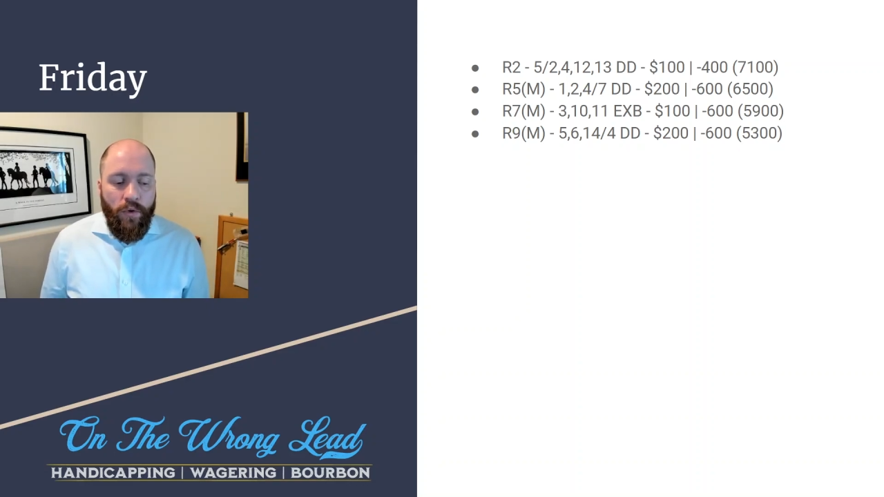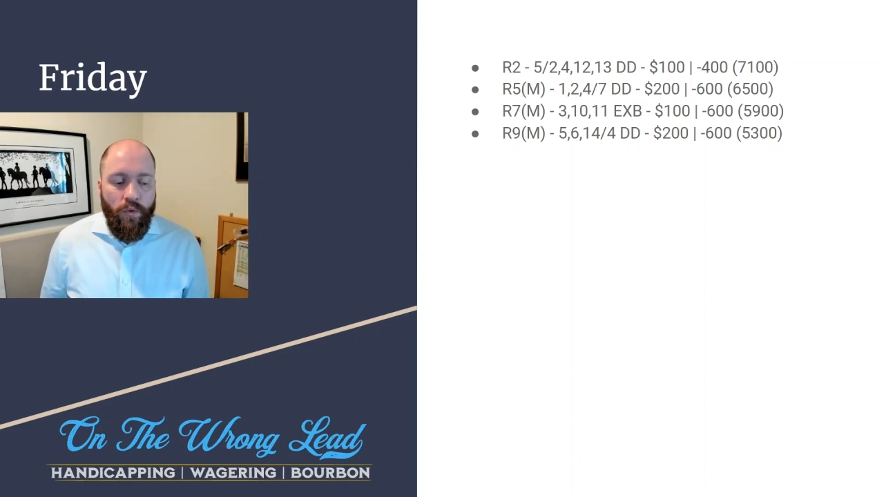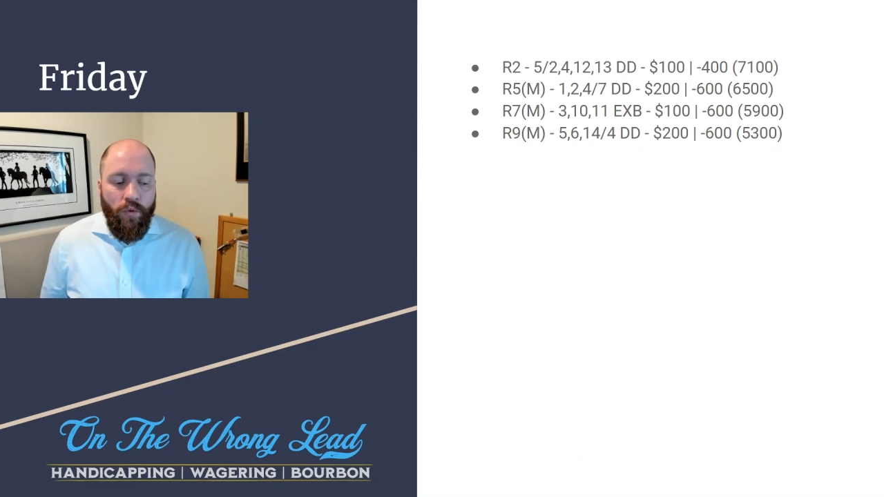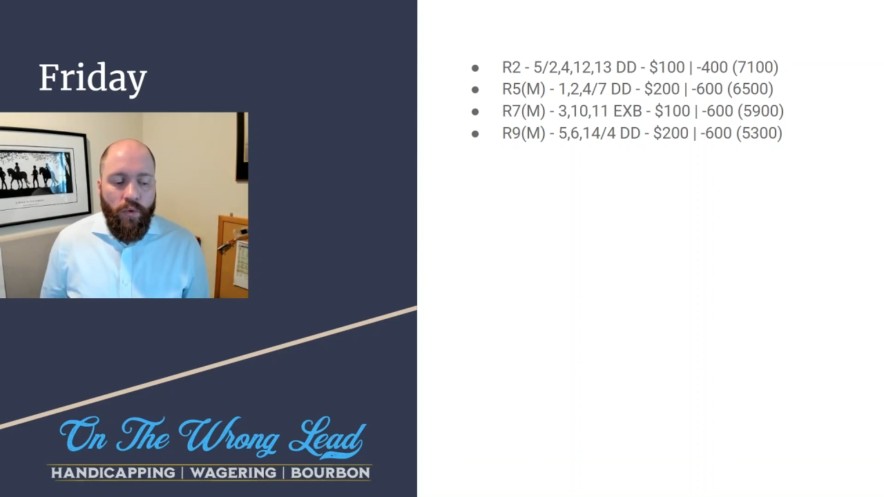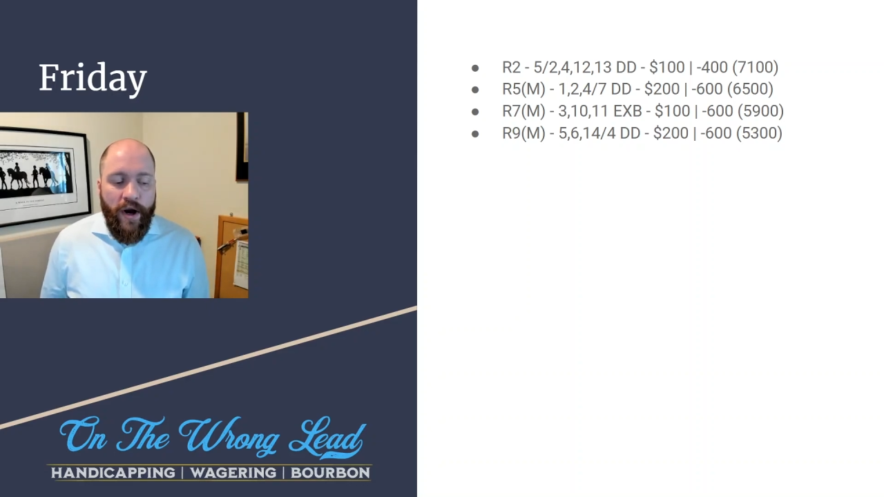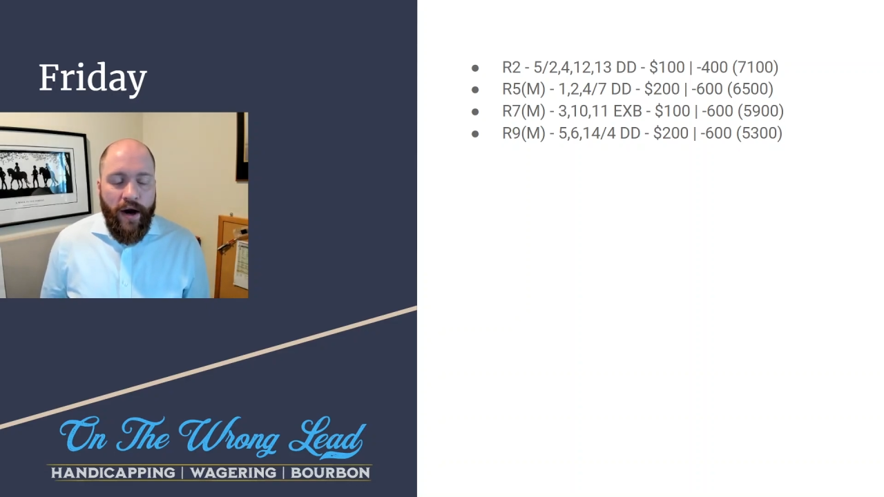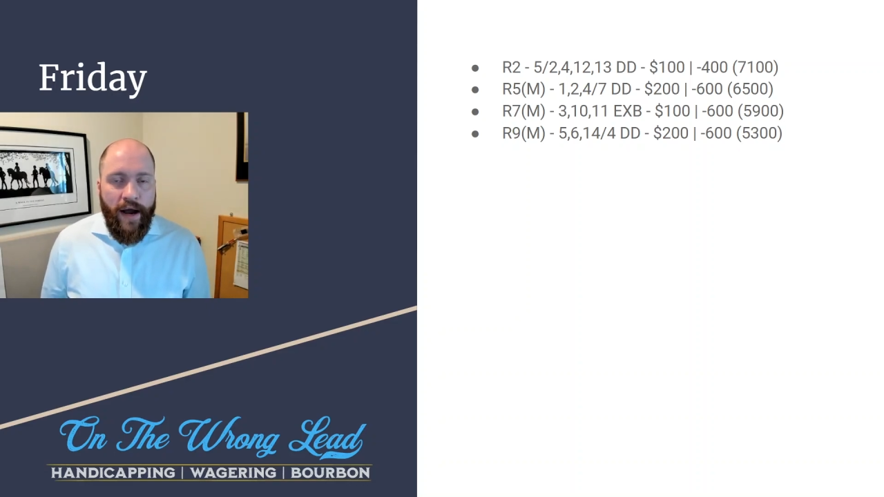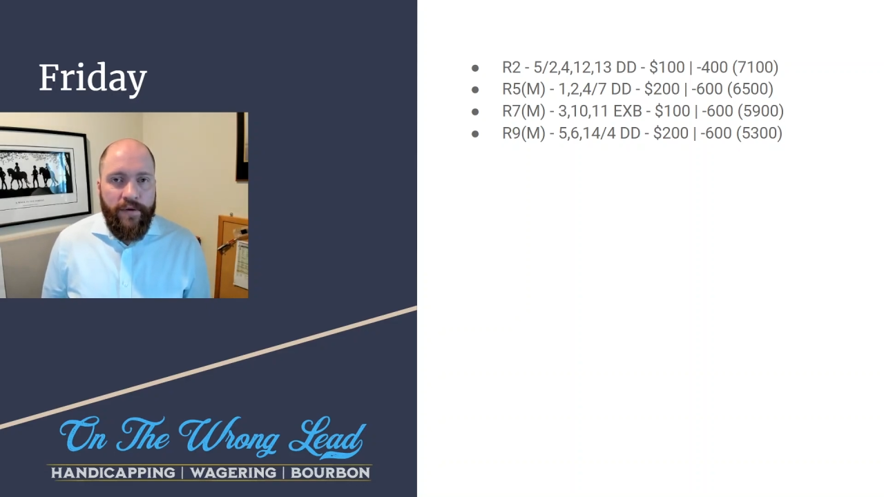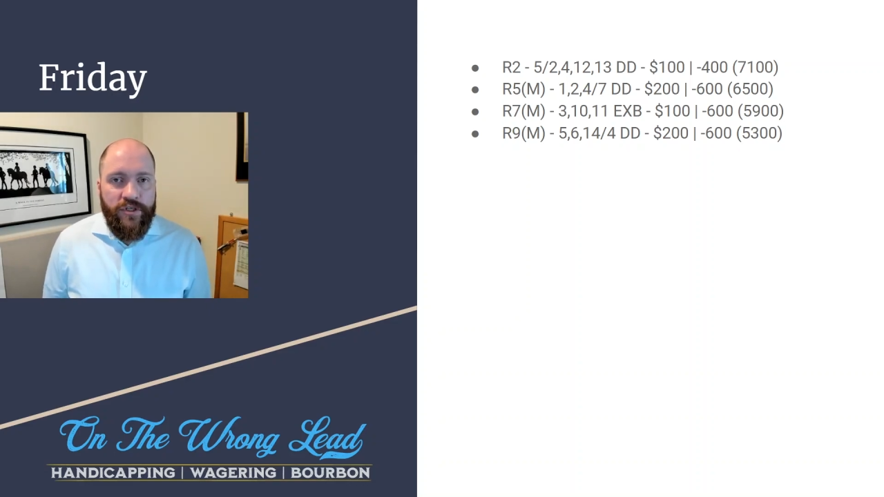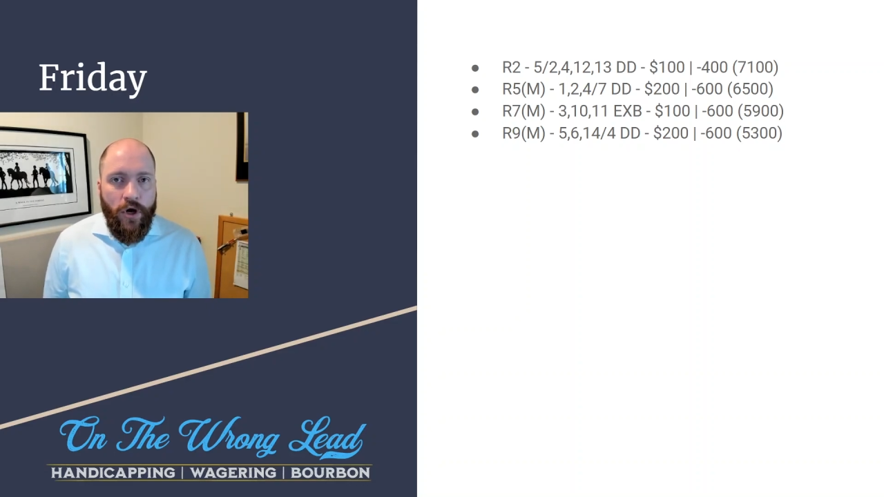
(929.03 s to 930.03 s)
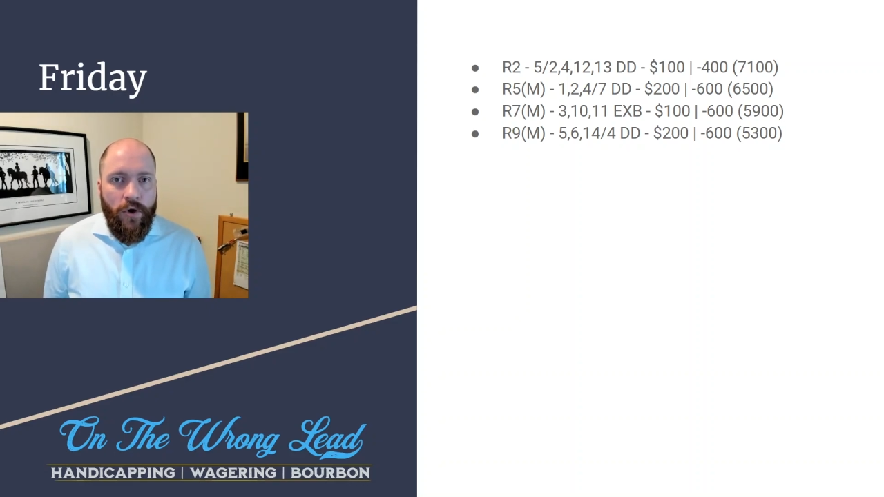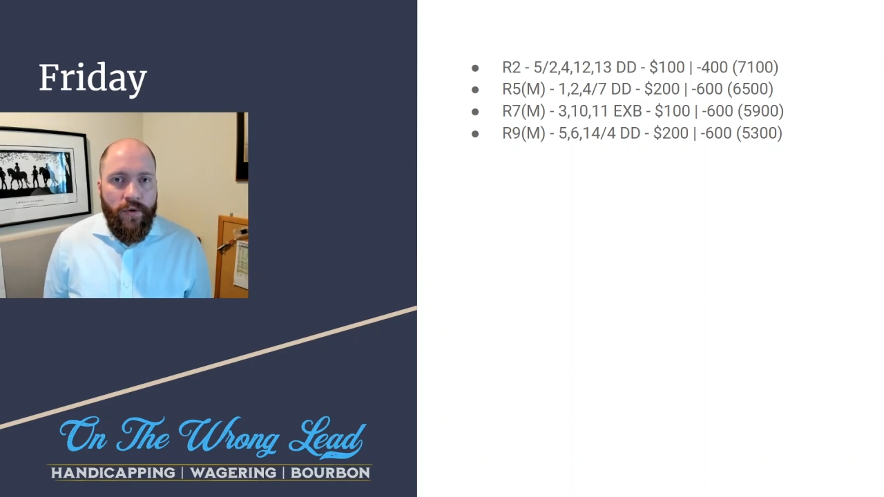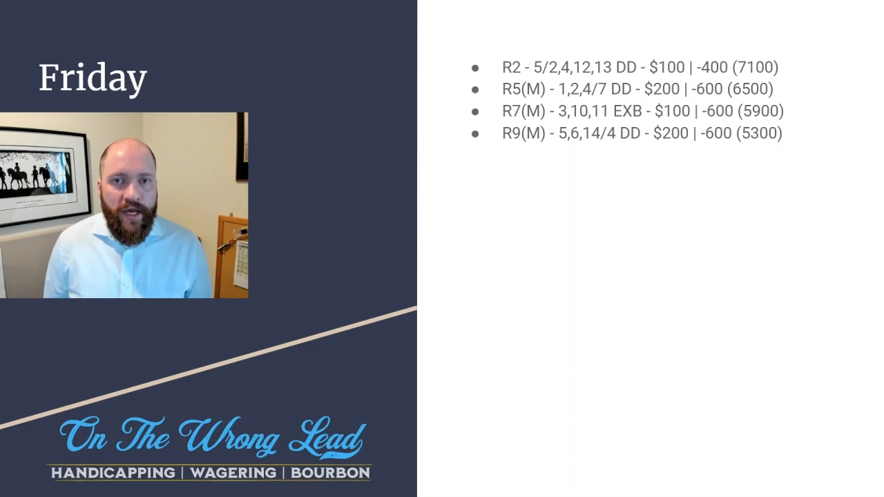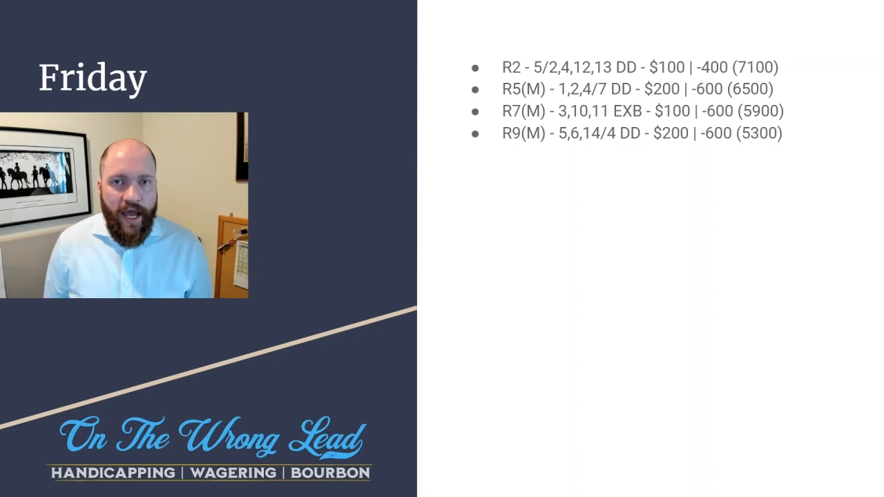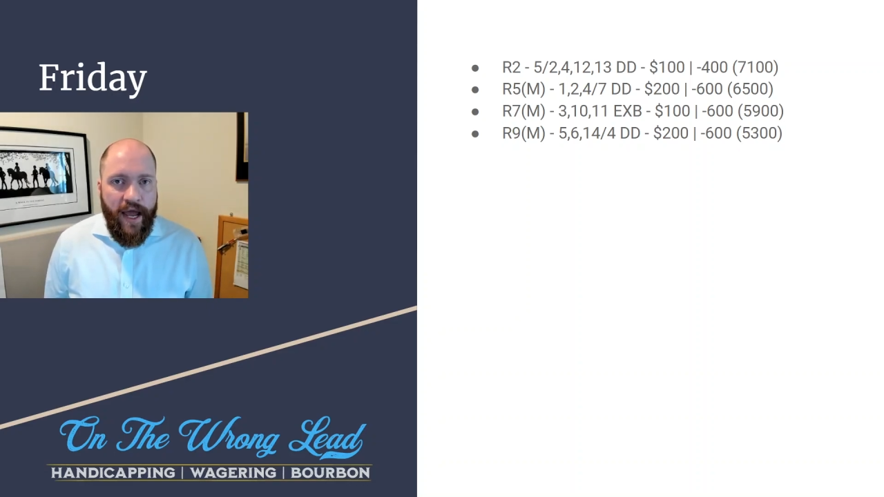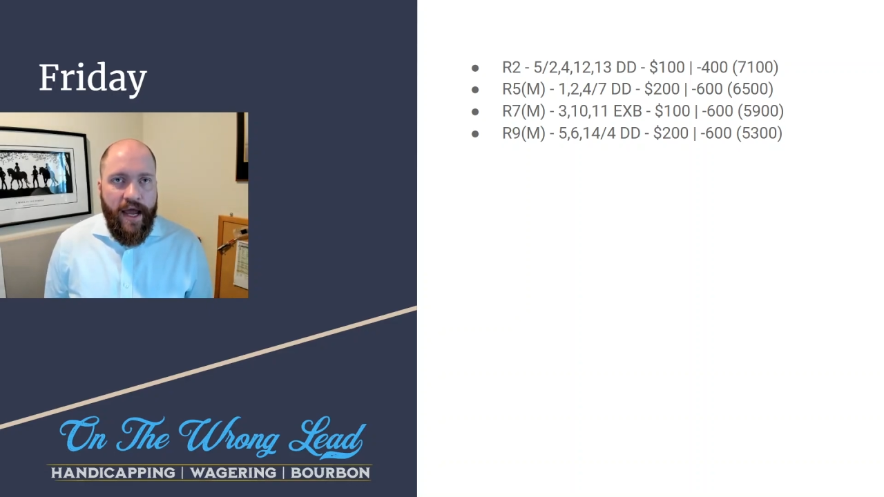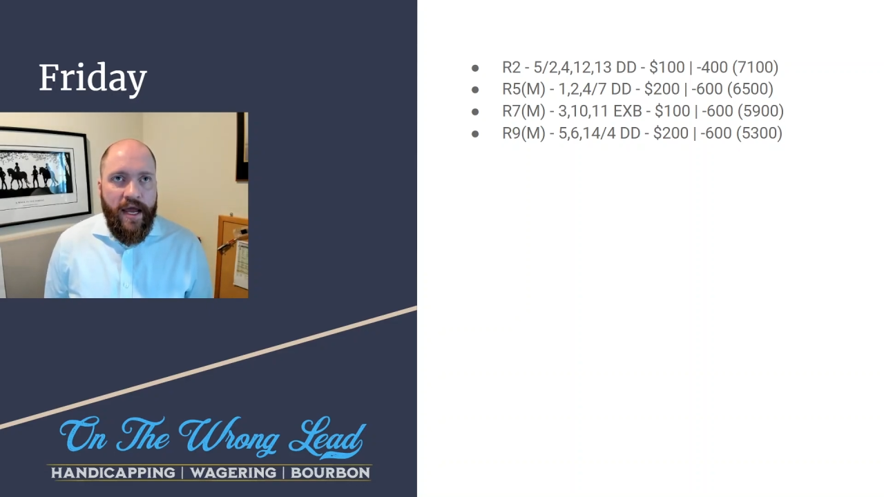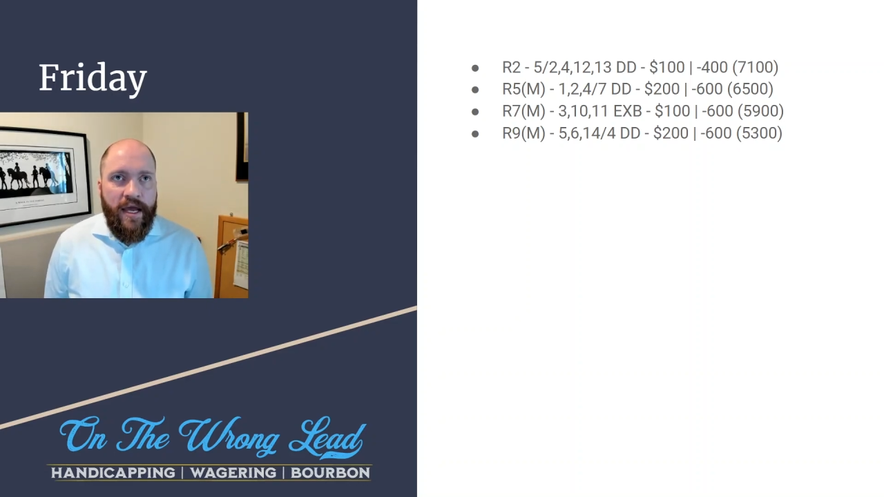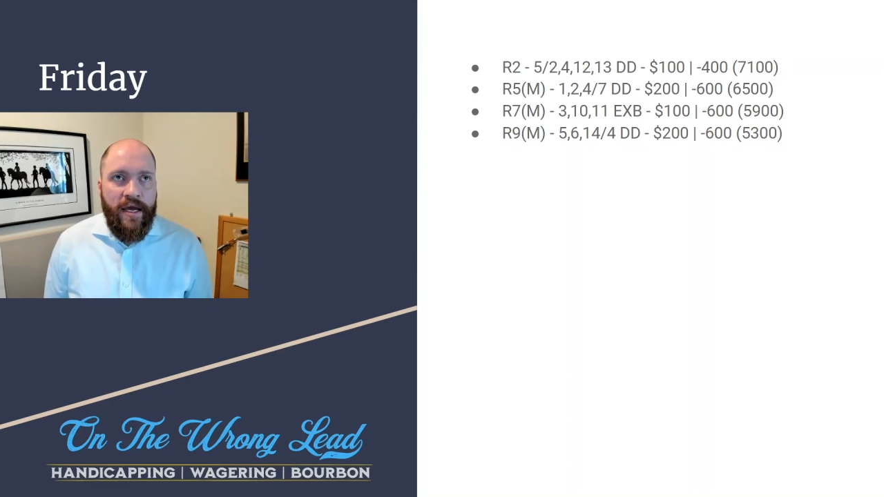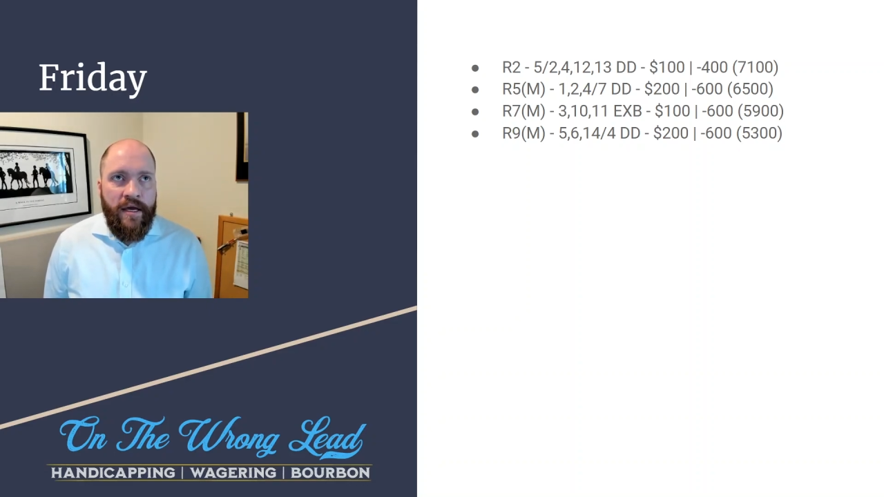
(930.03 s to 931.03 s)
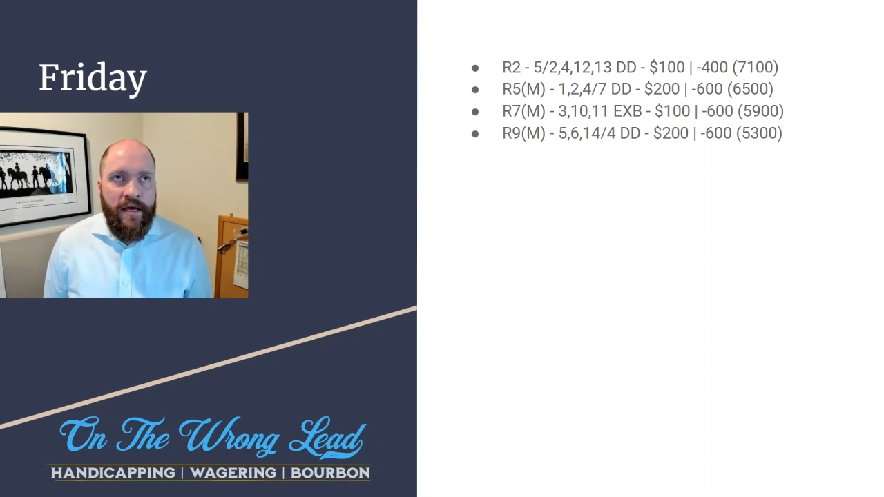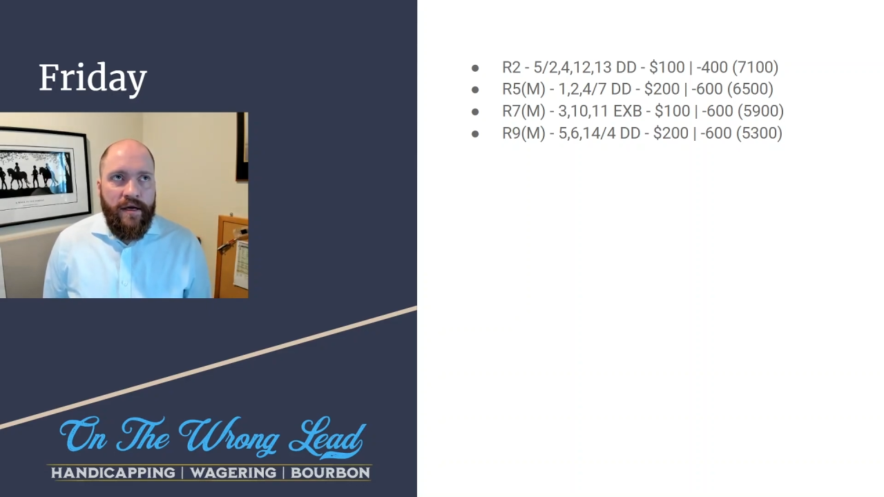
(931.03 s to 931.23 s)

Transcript: where I was okay,